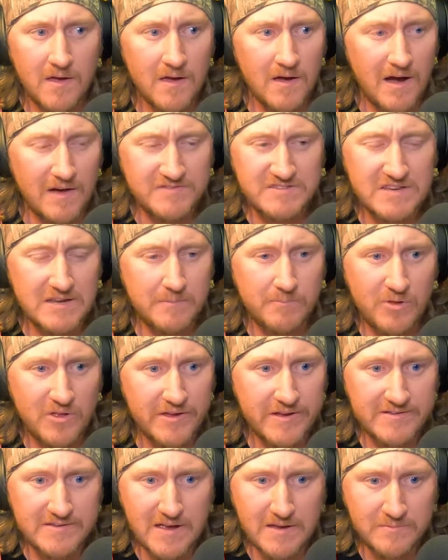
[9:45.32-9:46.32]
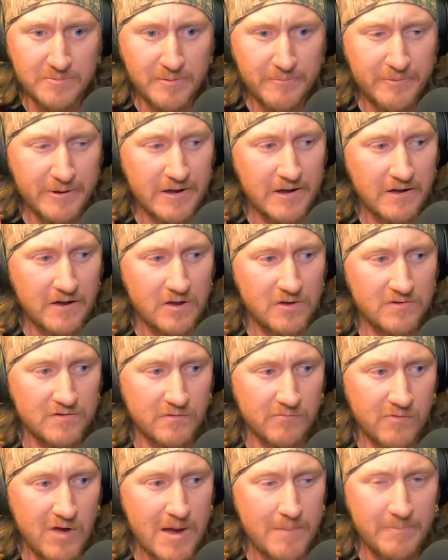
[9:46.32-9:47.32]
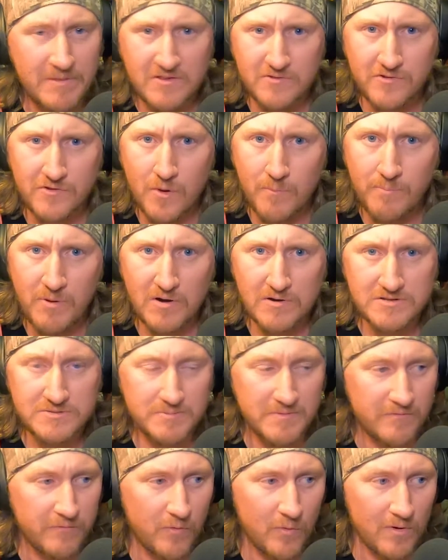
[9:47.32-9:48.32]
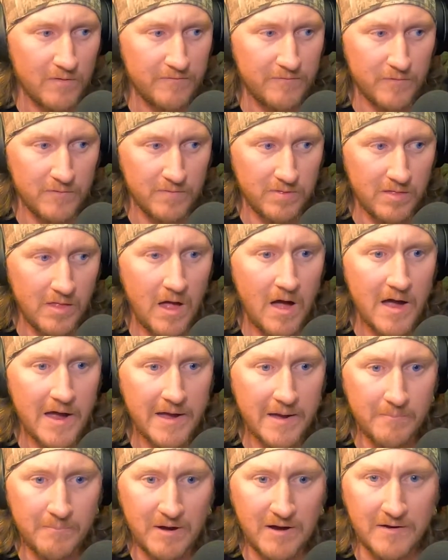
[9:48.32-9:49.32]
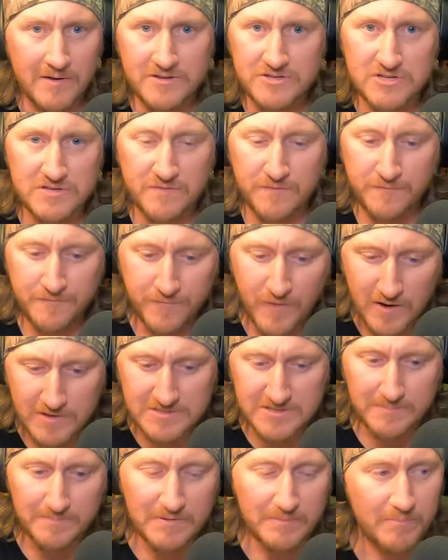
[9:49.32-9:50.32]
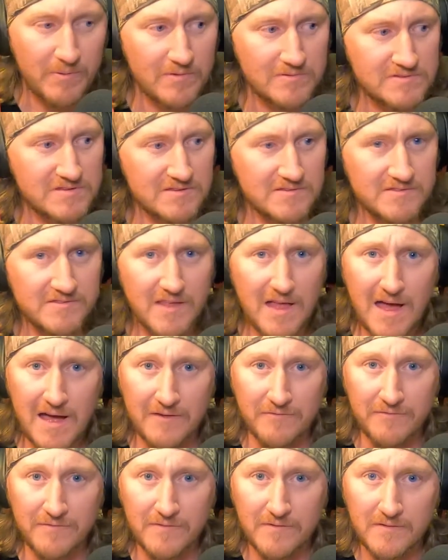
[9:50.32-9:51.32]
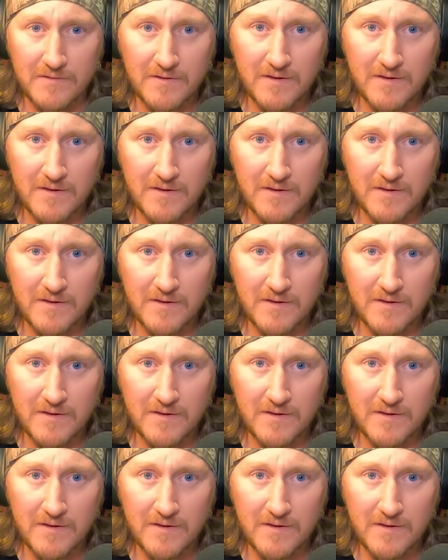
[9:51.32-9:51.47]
I've seen it plenty of times, people get accused of rape and there's no punishment for it, for lying about it. It just fucks up the person's life.